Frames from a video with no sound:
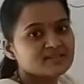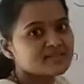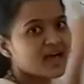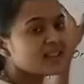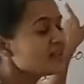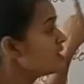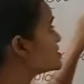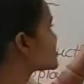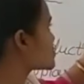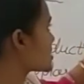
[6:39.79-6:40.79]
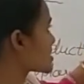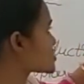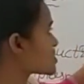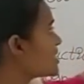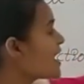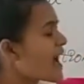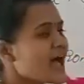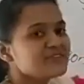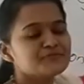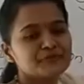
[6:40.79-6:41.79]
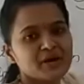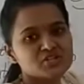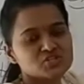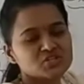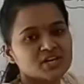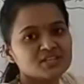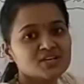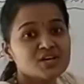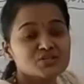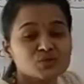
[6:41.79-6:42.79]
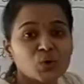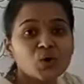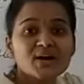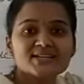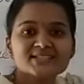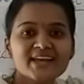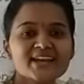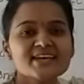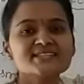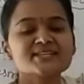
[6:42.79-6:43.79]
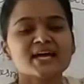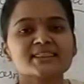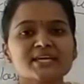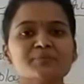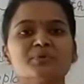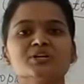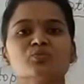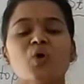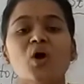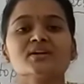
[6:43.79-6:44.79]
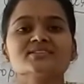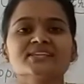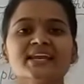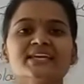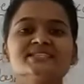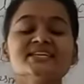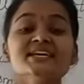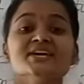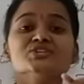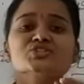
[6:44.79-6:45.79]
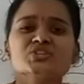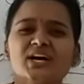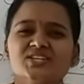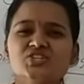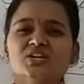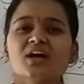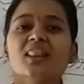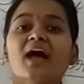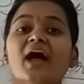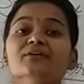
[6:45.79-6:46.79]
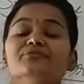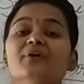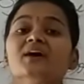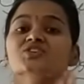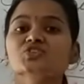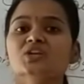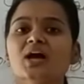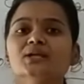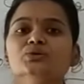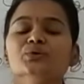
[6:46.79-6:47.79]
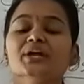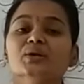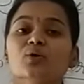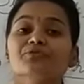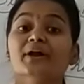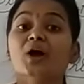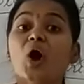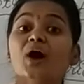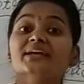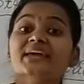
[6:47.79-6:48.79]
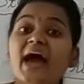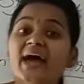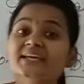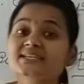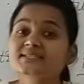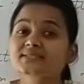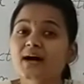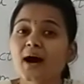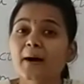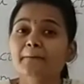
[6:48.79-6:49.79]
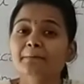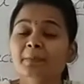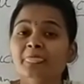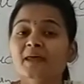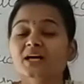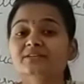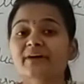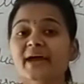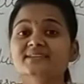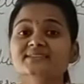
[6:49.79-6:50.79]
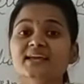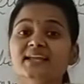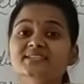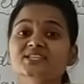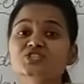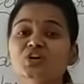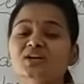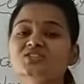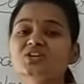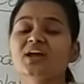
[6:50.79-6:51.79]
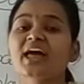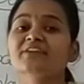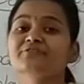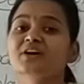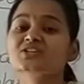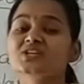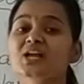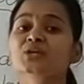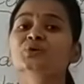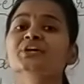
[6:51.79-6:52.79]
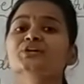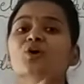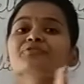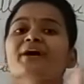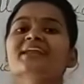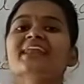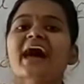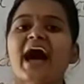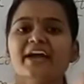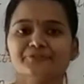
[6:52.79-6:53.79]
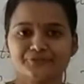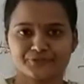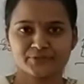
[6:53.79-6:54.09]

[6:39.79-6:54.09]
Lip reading: Cell, structure and function. So, cell is nothing but what? Cell is the structural and functional unit of an organism. Otherwise, cell is the structural and functional unit of a life.